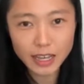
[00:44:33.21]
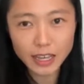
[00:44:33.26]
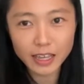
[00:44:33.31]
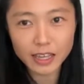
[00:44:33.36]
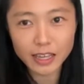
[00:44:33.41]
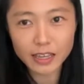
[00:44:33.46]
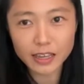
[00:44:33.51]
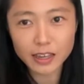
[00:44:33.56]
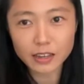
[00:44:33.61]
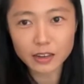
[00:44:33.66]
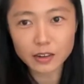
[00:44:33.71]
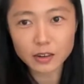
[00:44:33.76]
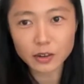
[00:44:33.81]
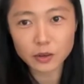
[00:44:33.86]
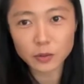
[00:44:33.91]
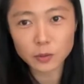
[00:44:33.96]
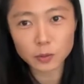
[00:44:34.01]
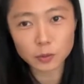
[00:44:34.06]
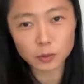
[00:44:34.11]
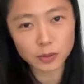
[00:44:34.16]

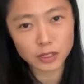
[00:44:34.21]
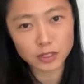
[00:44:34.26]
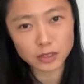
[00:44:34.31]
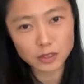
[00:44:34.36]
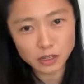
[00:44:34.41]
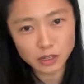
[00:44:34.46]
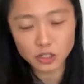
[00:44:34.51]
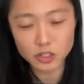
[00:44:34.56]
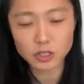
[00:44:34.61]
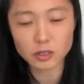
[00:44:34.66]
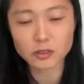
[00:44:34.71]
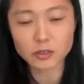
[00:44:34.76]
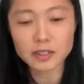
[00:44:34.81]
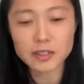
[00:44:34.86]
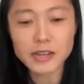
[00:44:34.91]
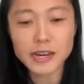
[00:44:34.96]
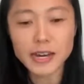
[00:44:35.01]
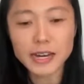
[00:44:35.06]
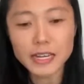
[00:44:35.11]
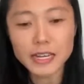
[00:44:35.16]
and we touched
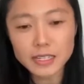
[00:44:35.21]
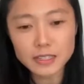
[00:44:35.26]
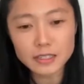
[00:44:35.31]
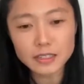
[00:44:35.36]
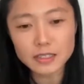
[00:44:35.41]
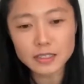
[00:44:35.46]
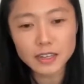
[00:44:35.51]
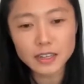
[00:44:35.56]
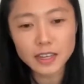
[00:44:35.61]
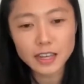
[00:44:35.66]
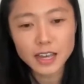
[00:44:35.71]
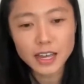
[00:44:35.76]
on diet,